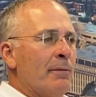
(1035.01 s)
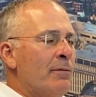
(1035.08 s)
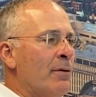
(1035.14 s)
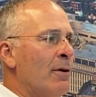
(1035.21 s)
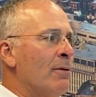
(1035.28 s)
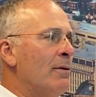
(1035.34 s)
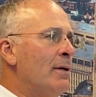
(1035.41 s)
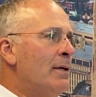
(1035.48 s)

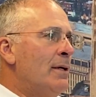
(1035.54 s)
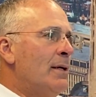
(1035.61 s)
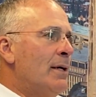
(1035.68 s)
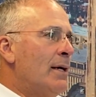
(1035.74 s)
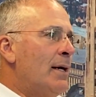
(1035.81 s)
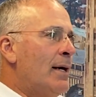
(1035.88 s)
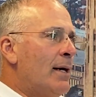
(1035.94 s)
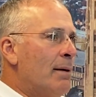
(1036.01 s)
So
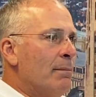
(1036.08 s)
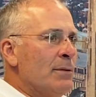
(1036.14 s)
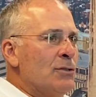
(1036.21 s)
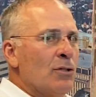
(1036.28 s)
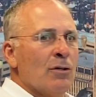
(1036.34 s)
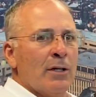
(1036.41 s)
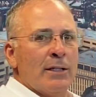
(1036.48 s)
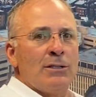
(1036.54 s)
um, it
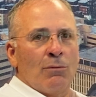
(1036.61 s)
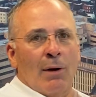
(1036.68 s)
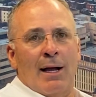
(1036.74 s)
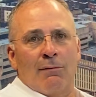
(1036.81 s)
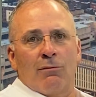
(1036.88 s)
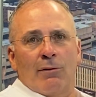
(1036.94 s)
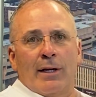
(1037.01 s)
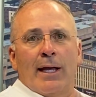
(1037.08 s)
certainly it's a rivalry